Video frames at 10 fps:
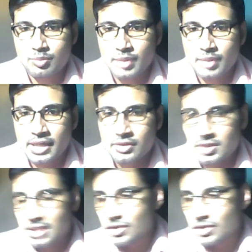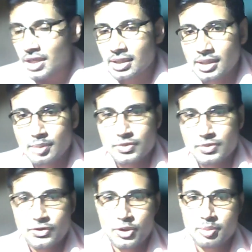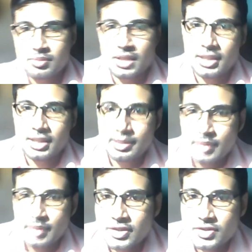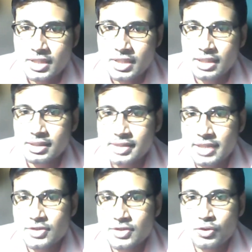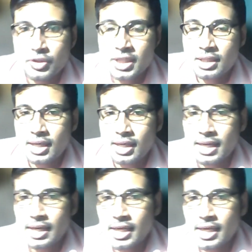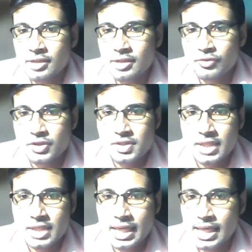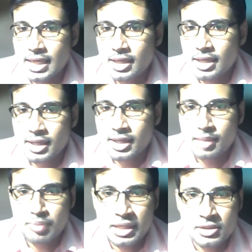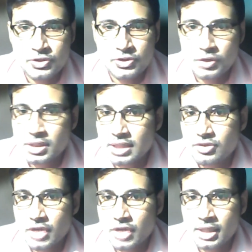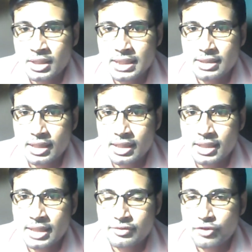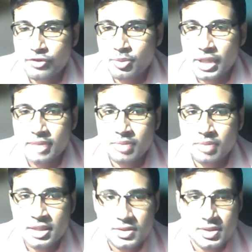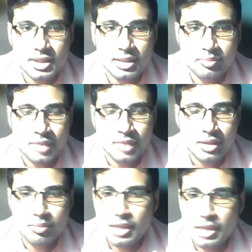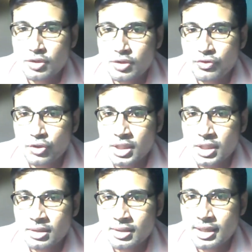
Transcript: My interest in China comes from an interesting side story. I was a medical student in China, in Nanning, for about 8 months back in 2014.